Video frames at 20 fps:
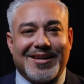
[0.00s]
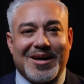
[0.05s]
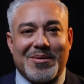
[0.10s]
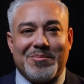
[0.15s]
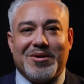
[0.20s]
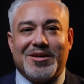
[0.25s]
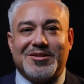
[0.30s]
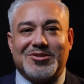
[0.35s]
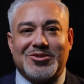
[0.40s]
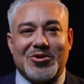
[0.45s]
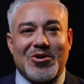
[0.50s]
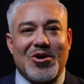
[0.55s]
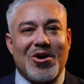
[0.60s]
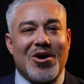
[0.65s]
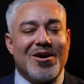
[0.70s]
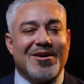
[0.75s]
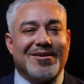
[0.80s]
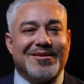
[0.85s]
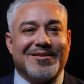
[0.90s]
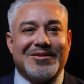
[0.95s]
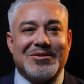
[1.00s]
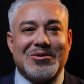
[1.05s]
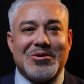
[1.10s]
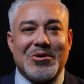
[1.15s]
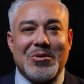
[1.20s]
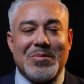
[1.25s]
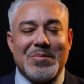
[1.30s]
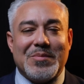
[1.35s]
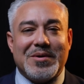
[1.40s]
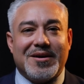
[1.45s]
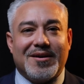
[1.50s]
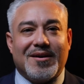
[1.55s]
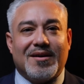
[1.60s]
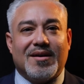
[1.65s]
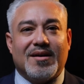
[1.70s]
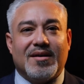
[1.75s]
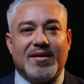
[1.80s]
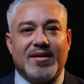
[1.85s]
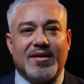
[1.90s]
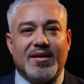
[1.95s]
God bless her heart, you know,
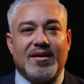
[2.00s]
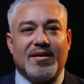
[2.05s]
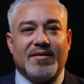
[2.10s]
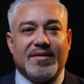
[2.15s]
but